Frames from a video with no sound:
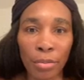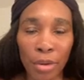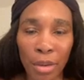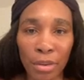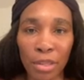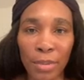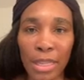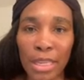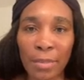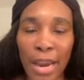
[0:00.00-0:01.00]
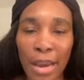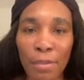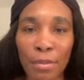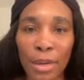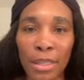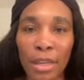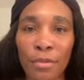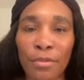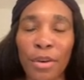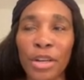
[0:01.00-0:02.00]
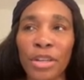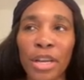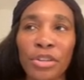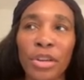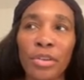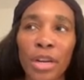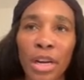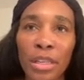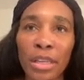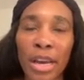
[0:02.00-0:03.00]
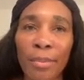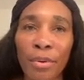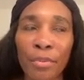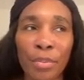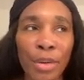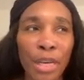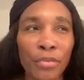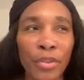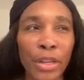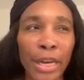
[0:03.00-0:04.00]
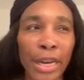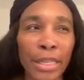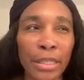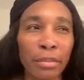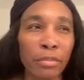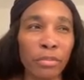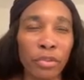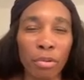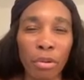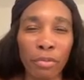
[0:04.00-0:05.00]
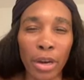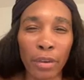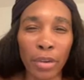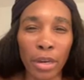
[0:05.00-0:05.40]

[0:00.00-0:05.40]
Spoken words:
That's my happy place. I've watched that show nonstop on repeat for the last 4 or 5 years.